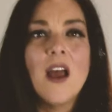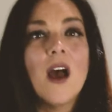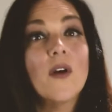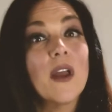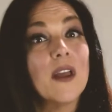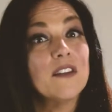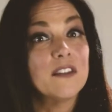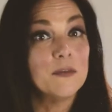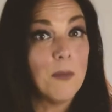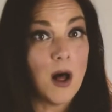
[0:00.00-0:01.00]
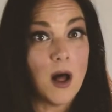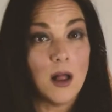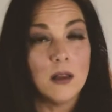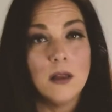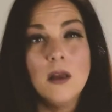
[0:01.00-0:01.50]
Okay,
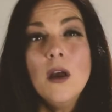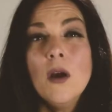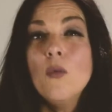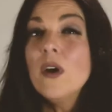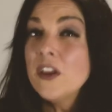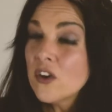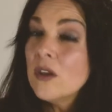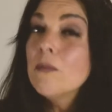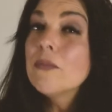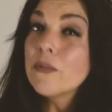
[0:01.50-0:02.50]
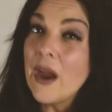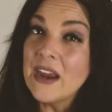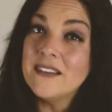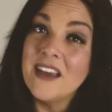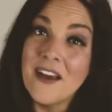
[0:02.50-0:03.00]
small. Well, you can
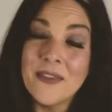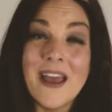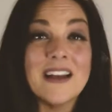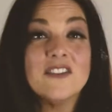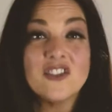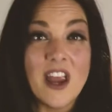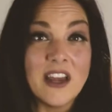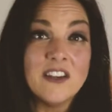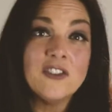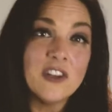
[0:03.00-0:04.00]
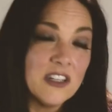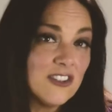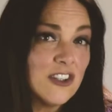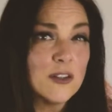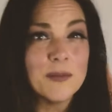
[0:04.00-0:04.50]
break down that change
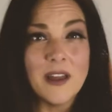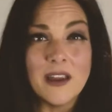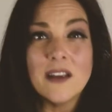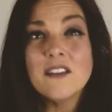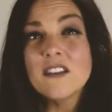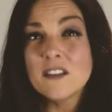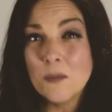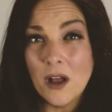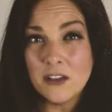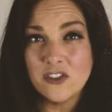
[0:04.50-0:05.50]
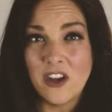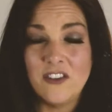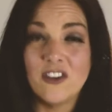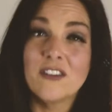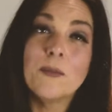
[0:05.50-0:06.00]
into your plate into small
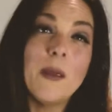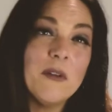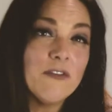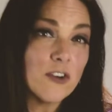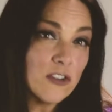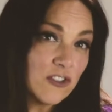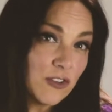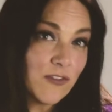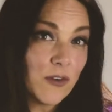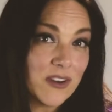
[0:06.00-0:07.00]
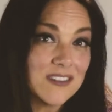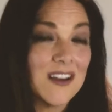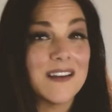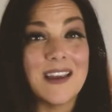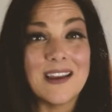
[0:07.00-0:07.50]
changes. Maybe first you focus
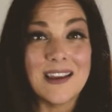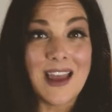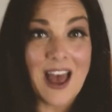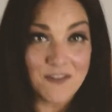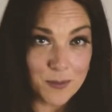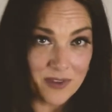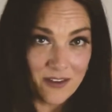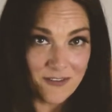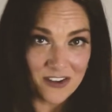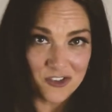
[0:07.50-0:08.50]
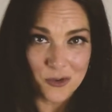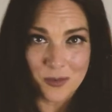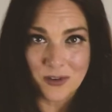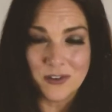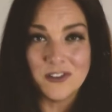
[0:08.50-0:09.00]
on getting half a plate
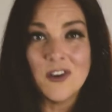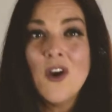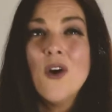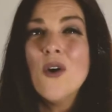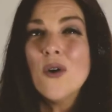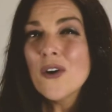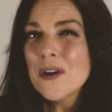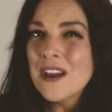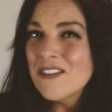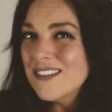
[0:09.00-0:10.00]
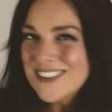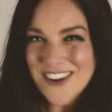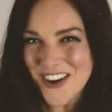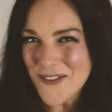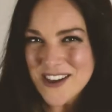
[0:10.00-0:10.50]
vegetables, or even
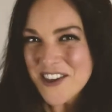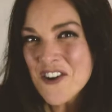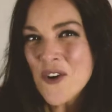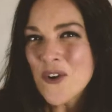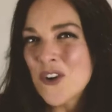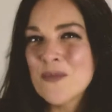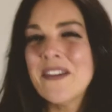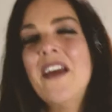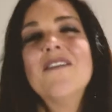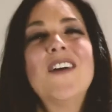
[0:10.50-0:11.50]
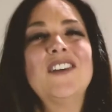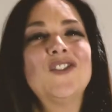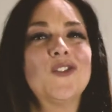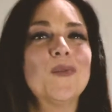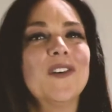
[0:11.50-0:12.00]
started with a quarter plate
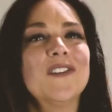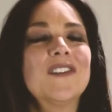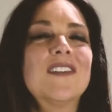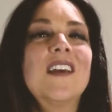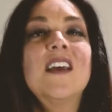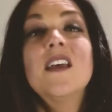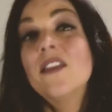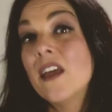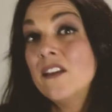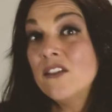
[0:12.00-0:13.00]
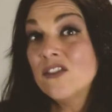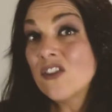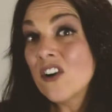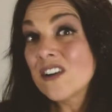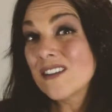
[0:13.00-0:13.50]
vegetables. Then you
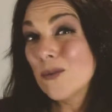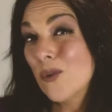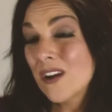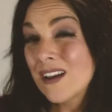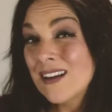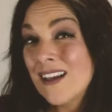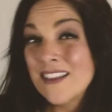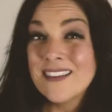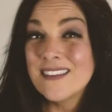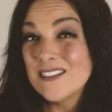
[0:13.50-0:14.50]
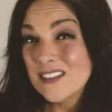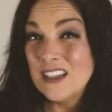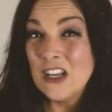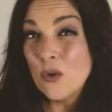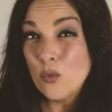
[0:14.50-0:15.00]
start working on,
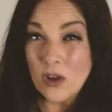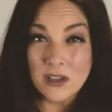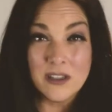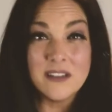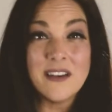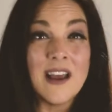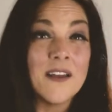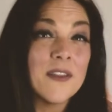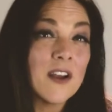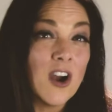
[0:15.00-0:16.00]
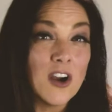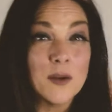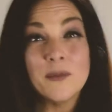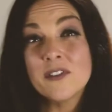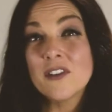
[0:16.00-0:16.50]
whittling down the
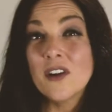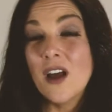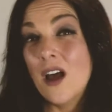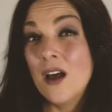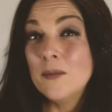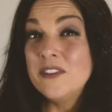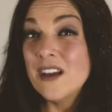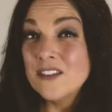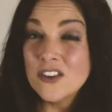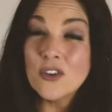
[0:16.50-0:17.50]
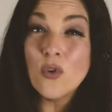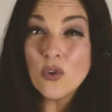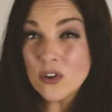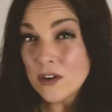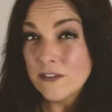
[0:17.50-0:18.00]
carbs down to a
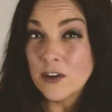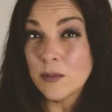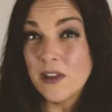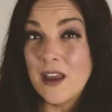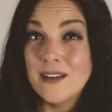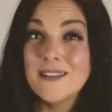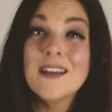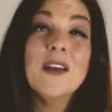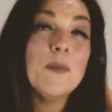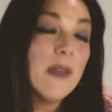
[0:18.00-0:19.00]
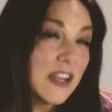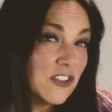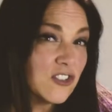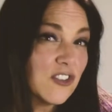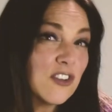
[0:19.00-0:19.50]
quarter of your plate,
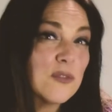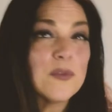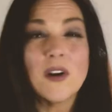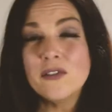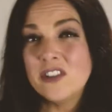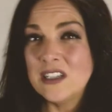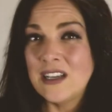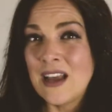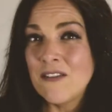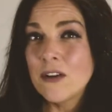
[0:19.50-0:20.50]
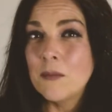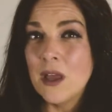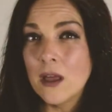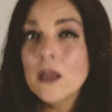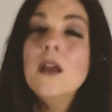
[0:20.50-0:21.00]
making sure there's protein at every
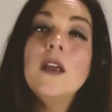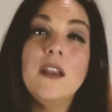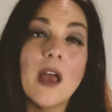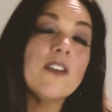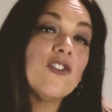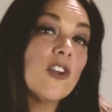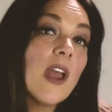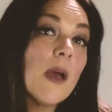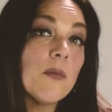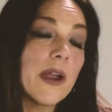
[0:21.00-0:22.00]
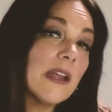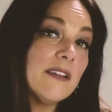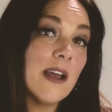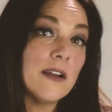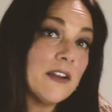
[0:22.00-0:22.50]
meal. Yes, you can break it
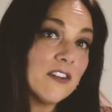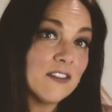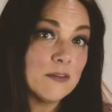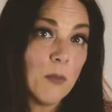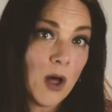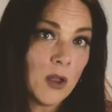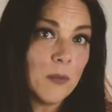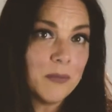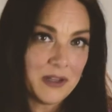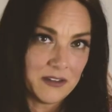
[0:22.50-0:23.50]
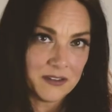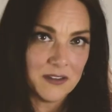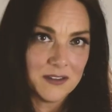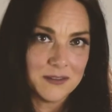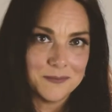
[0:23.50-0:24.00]
down into small
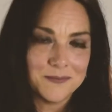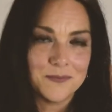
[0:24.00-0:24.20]
pieces.